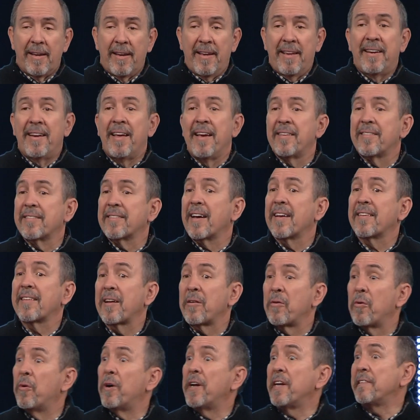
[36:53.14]
And Hezekiah's
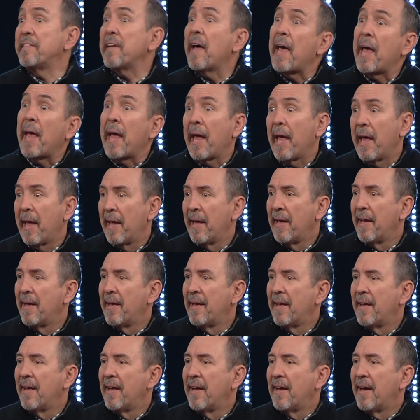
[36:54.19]
like, well, what'd he say?
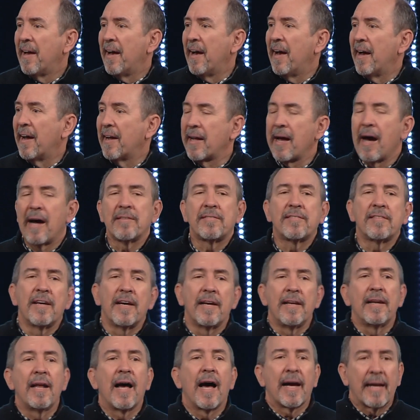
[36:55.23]
God
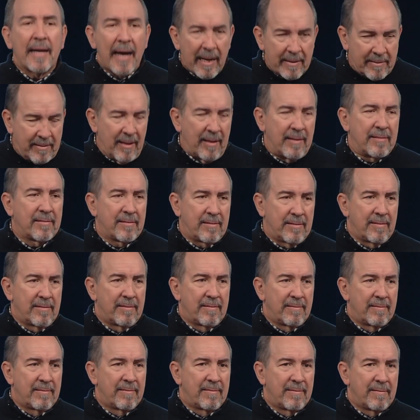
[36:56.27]
said, I got this.
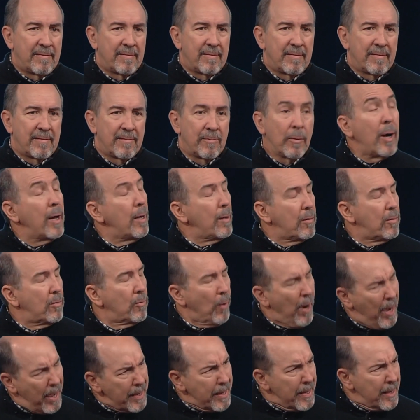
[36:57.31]

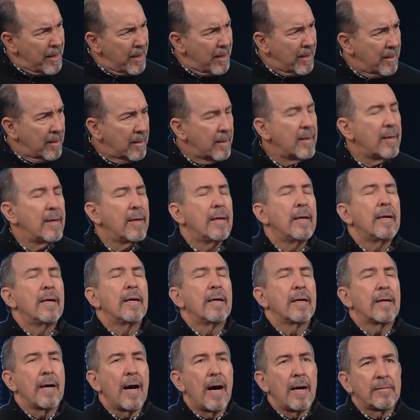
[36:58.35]
What?
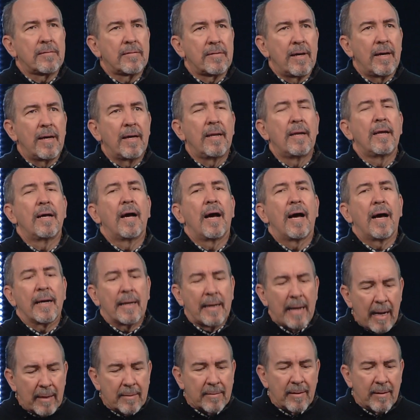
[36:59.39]
God said, I
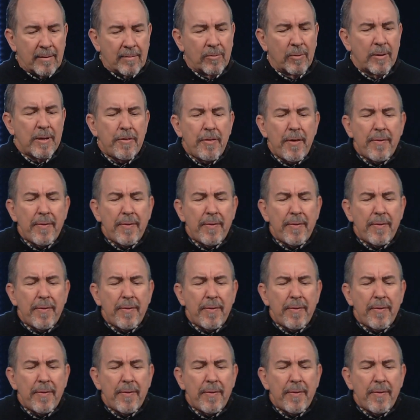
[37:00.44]
got this. What do you